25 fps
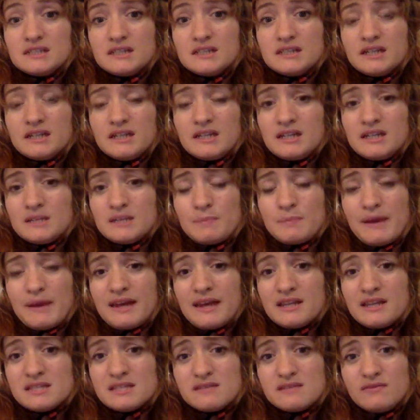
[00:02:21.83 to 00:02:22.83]
And it
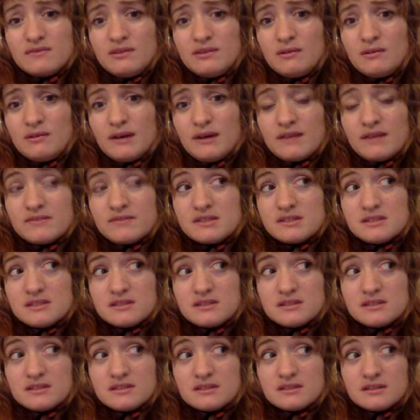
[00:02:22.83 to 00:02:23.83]
depends if you have
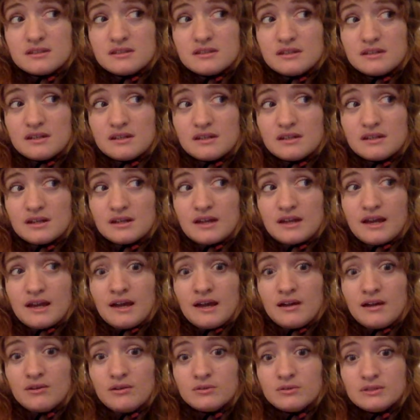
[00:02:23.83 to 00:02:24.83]
a
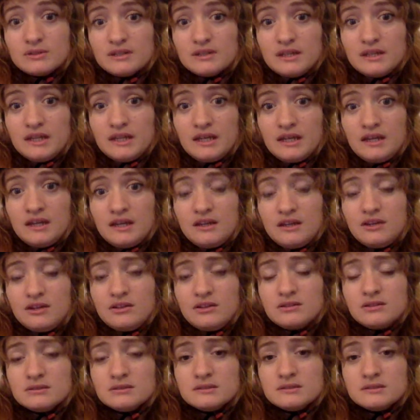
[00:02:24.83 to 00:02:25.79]
cow near you.